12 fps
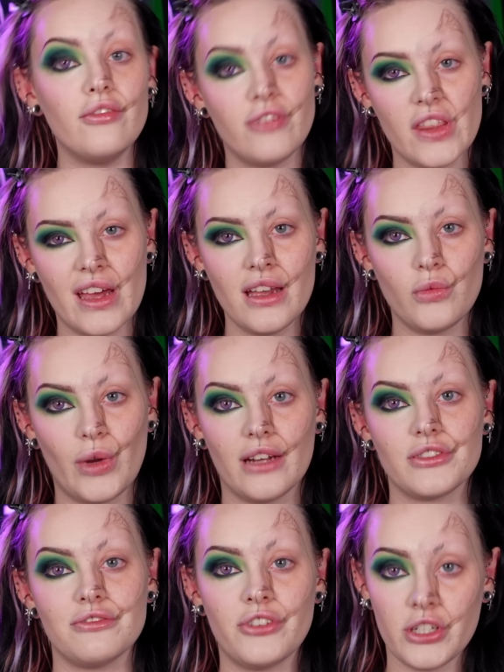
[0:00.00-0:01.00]
And for that, we
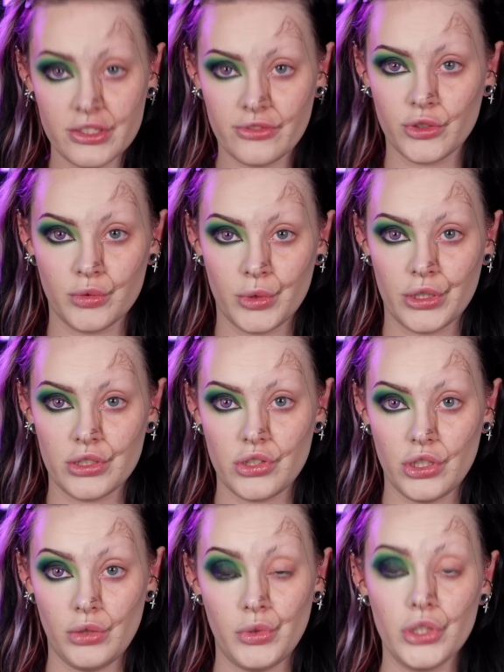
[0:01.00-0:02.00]
have to fast forward
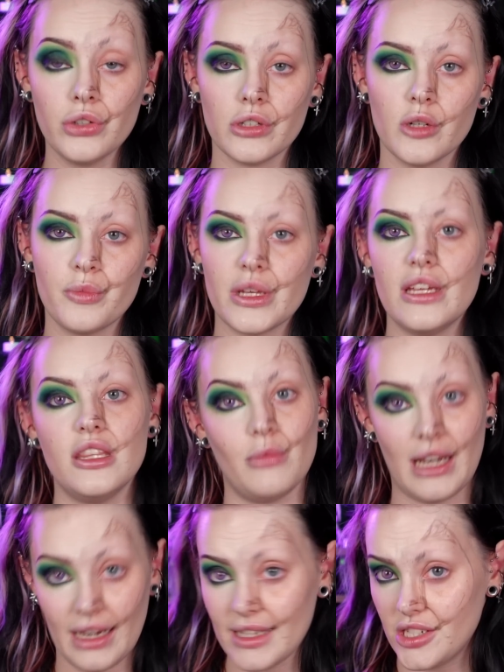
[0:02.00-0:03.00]
to Europe in the
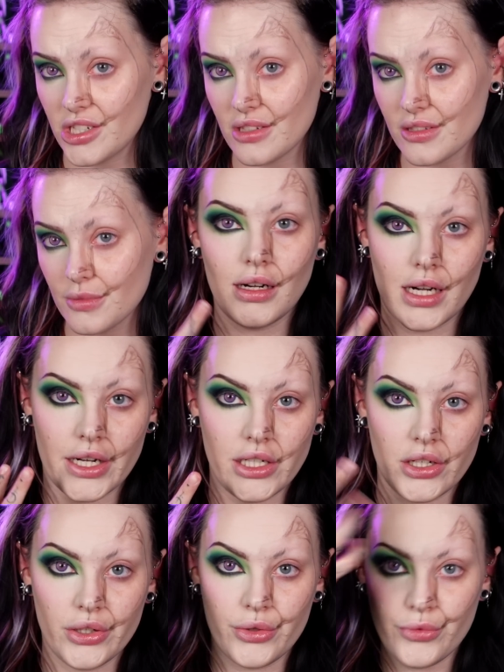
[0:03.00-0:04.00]
Middle Ages. I
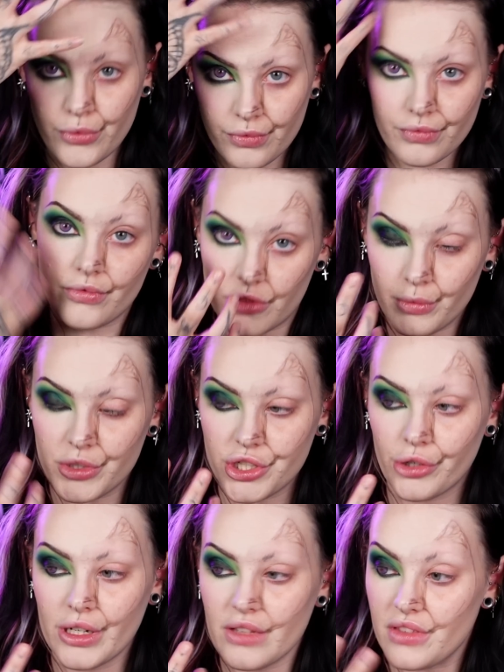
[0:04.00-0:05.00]
know the
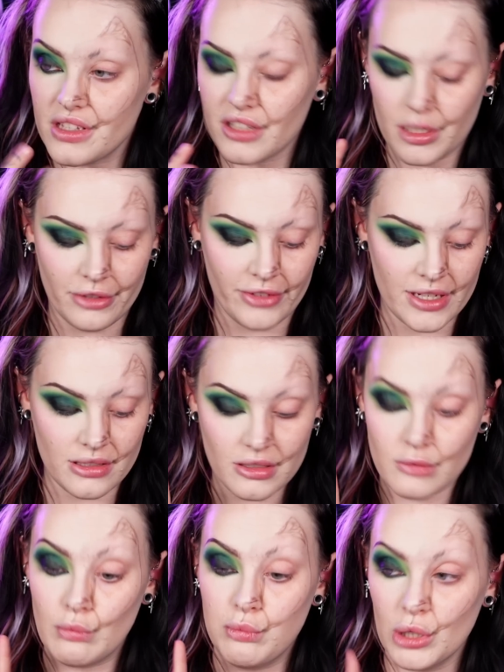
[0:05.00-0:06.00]
majority of this side of my face
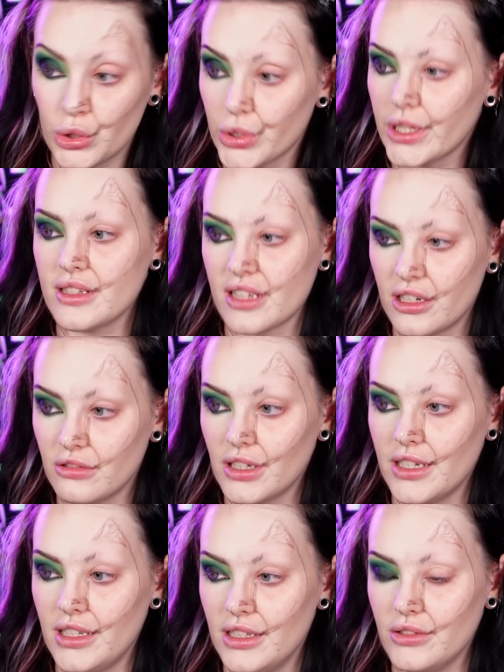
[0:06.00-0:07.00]
looks boring as hell
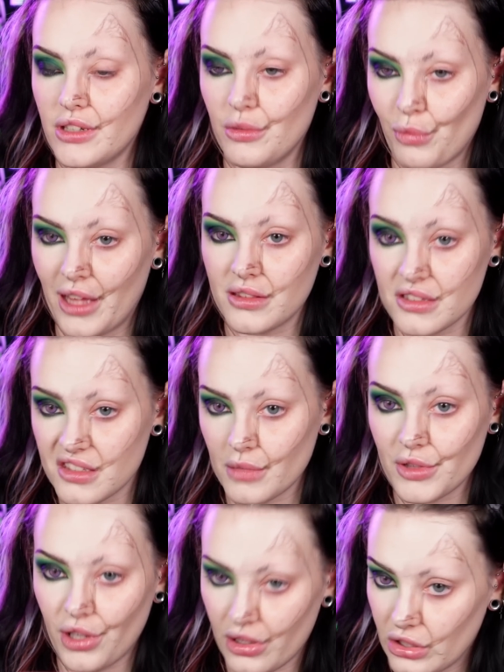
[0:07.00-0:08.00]
right now compared to
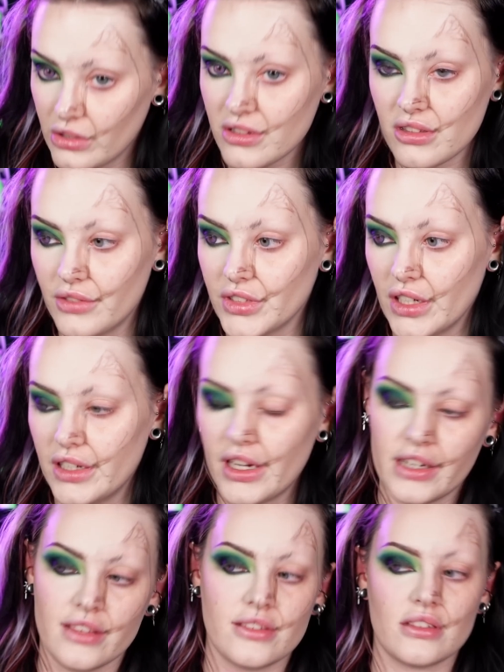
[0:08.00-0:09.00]
some of the other looks that I've done,
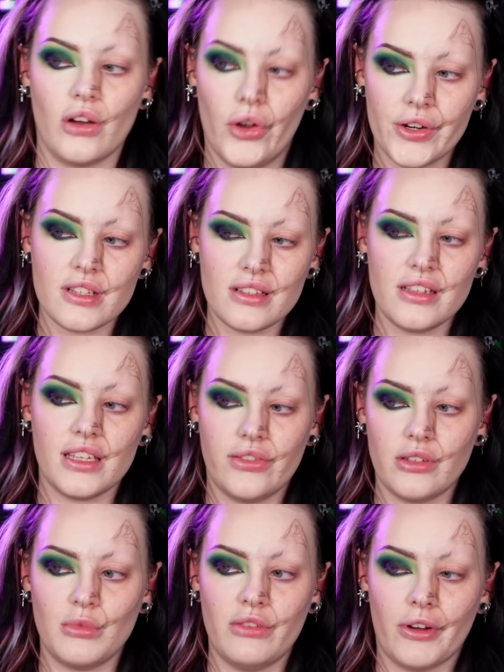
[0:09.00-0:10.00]
and it's honestly
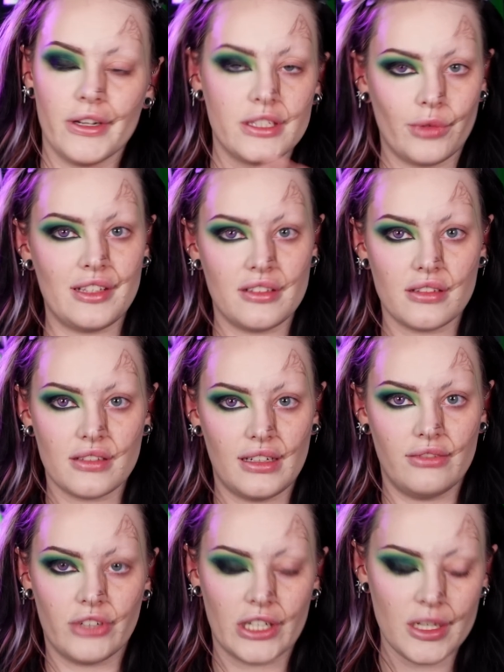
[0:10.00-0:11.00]
giving me very
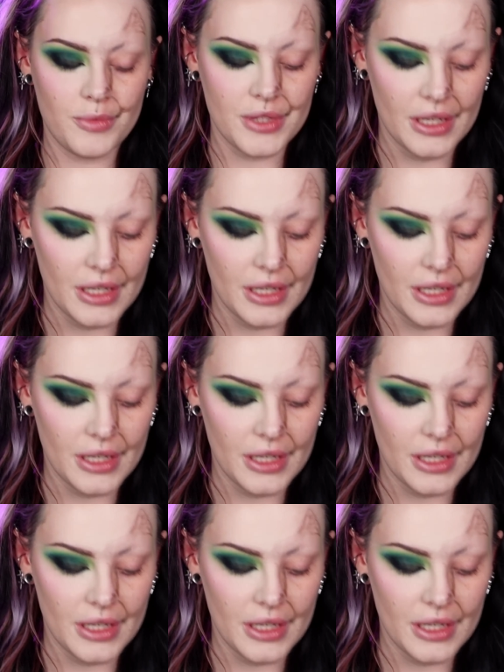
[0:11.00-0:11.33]
2016 vibes.